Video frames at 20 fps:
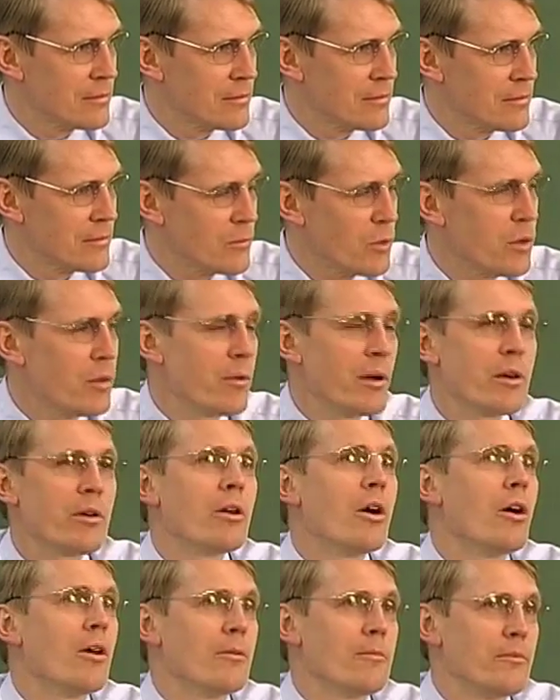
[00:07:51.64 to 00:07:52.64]
Well, we don't
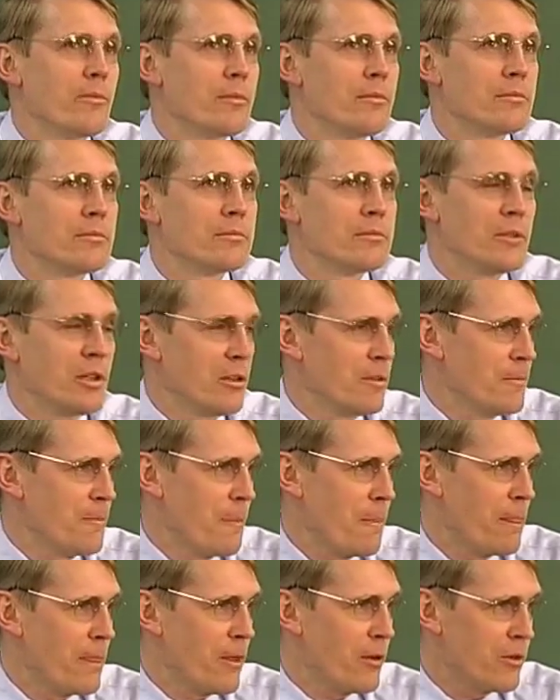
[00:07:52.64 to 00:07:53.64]
know.
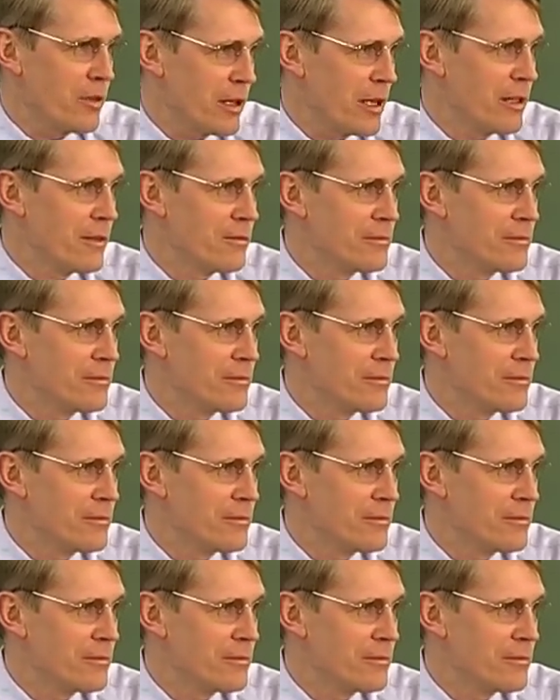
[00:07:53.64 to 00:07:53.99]
Okay,